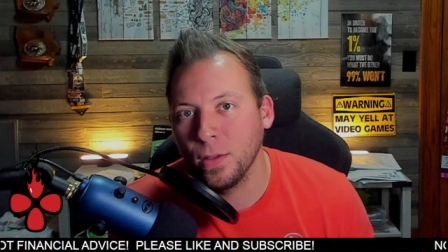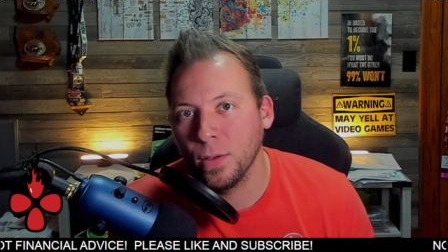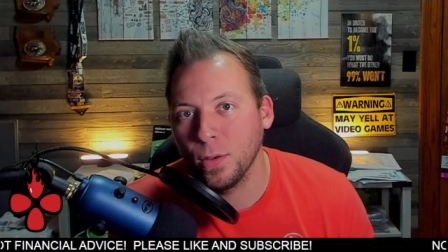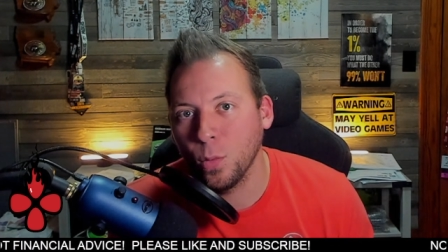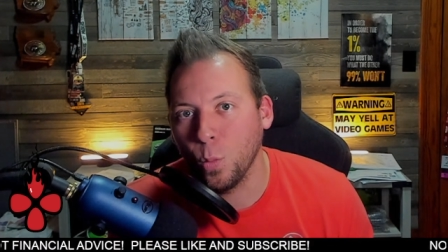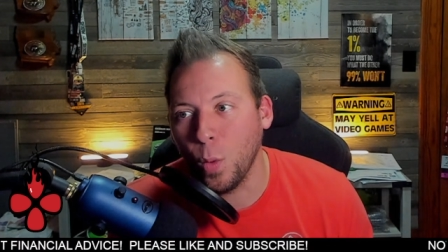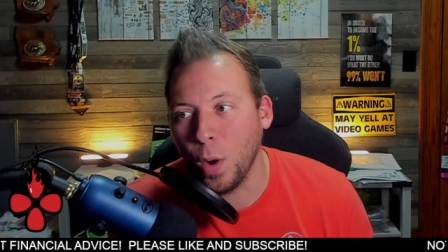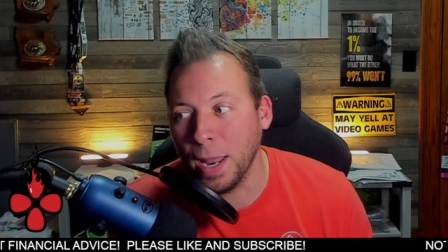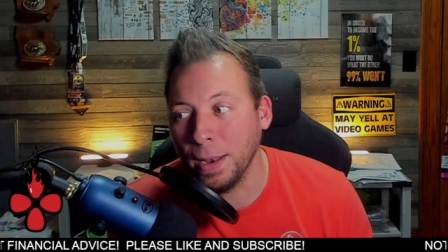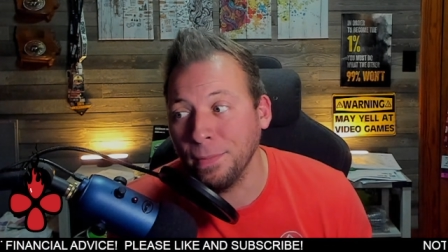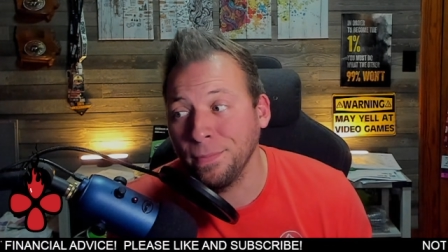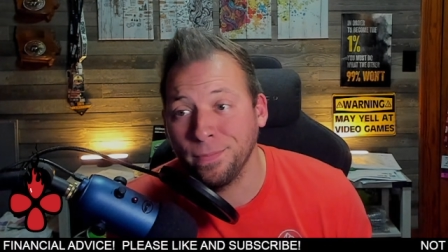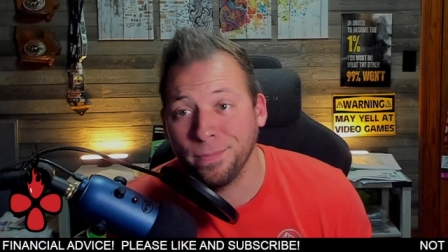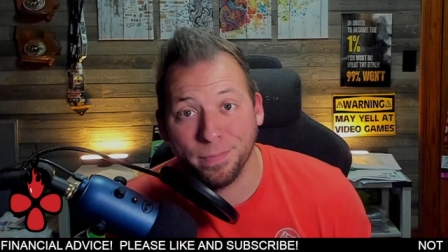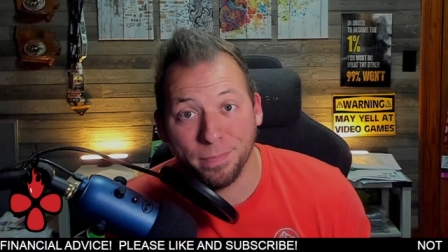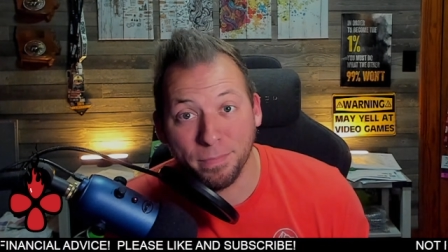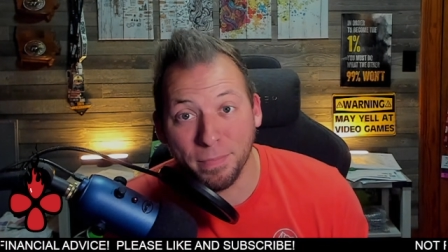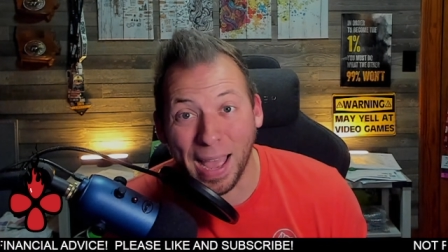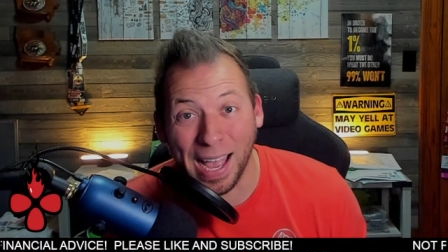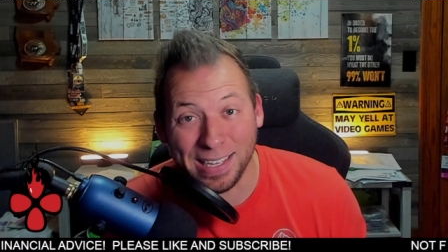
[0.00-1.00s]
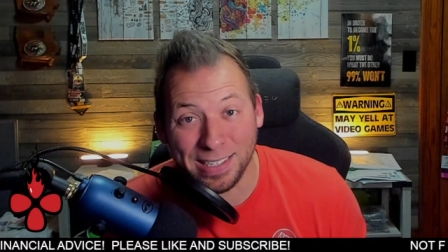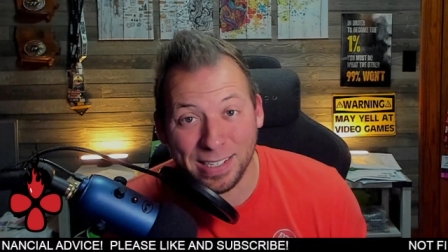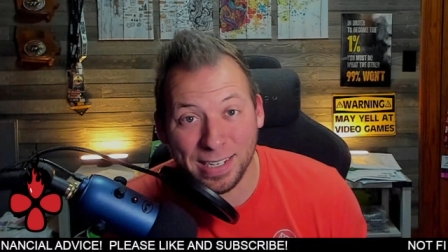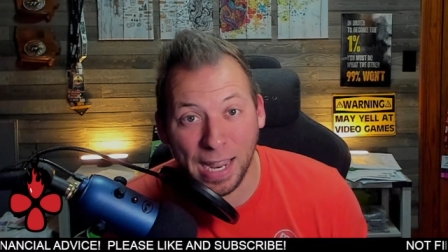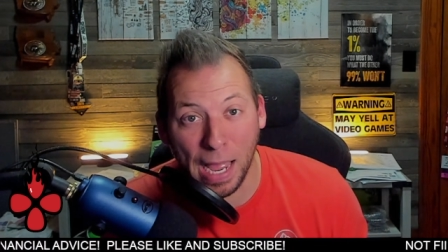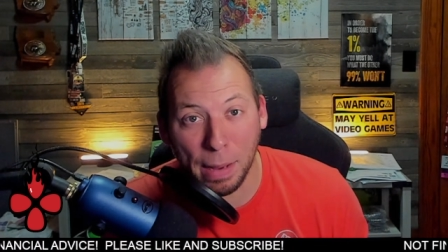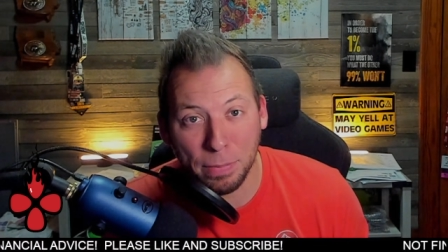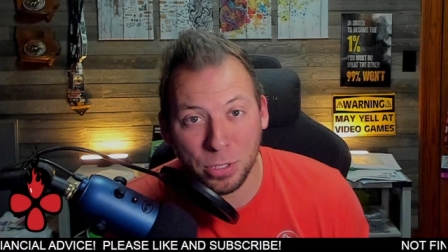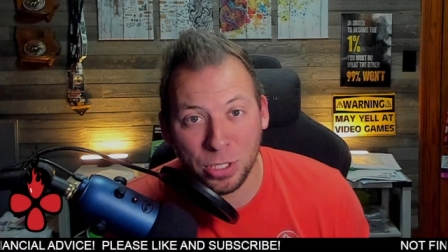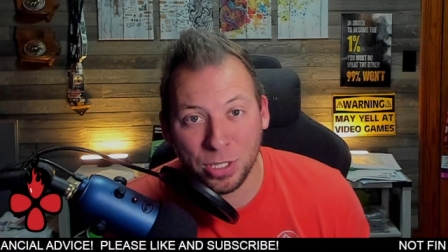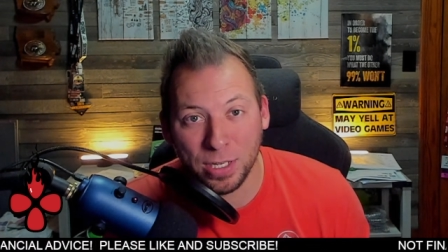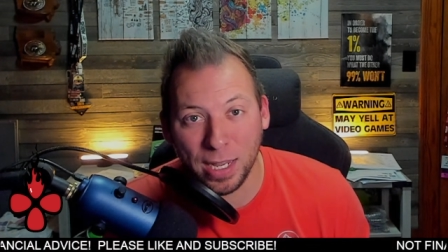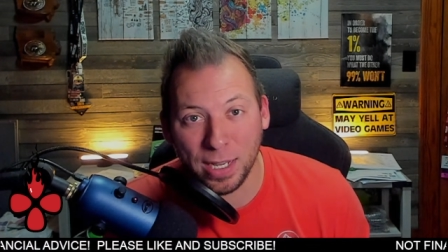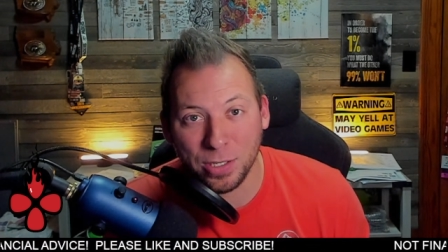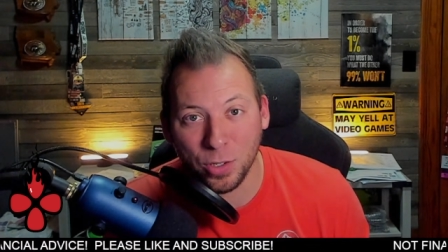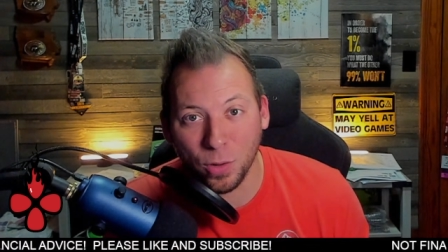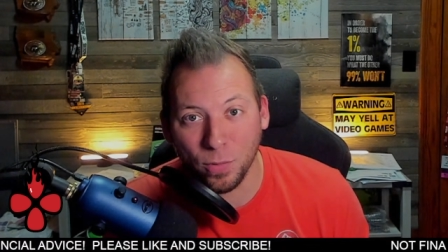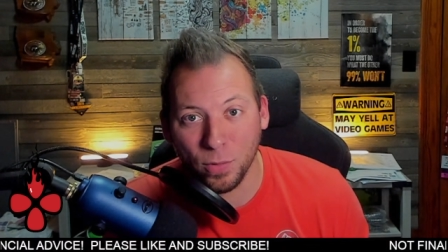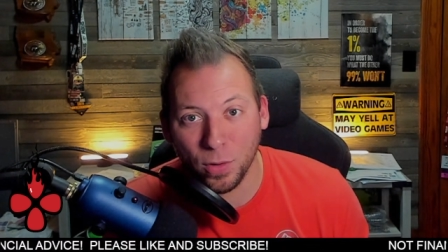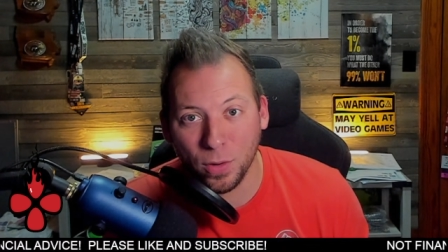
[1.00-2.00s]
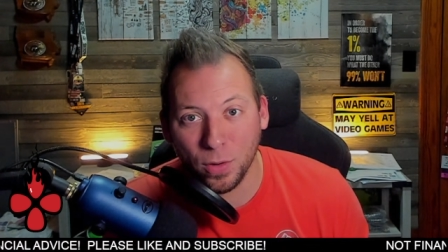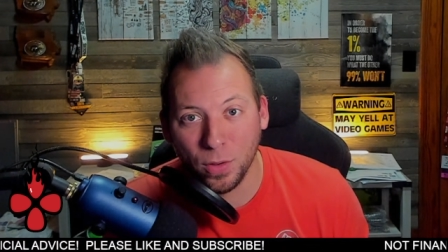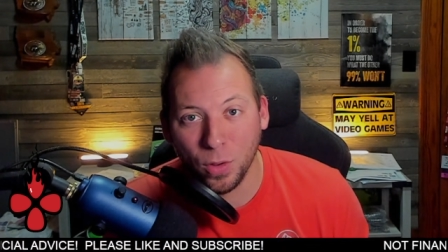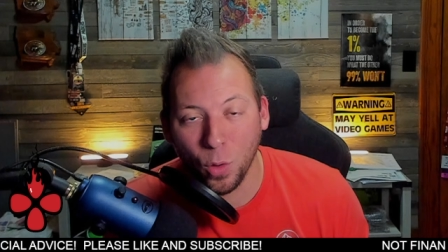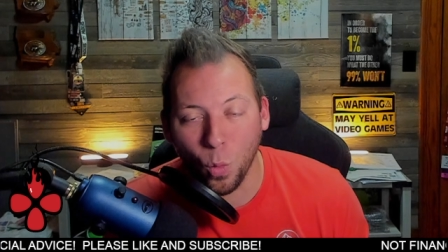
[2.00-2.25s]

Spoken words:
when mass adoption takes over?